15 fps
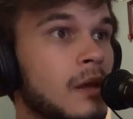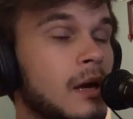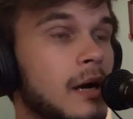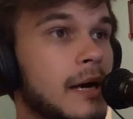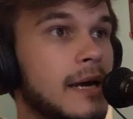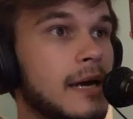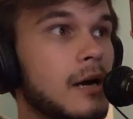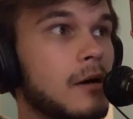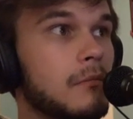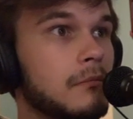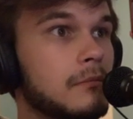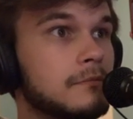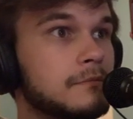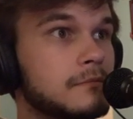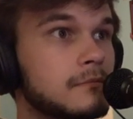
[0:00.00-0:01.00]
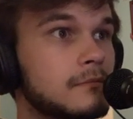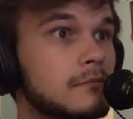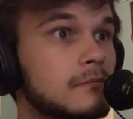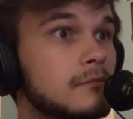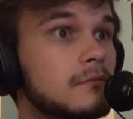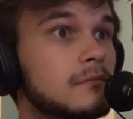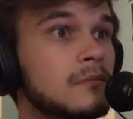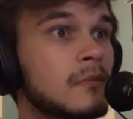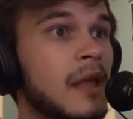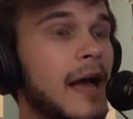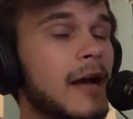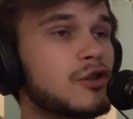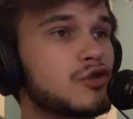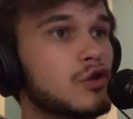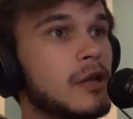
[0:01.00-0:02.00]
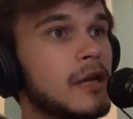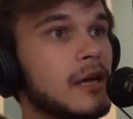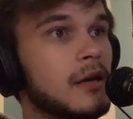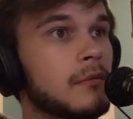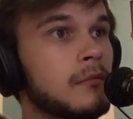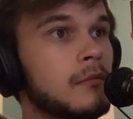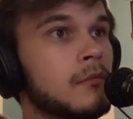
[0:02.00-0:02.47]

I actually,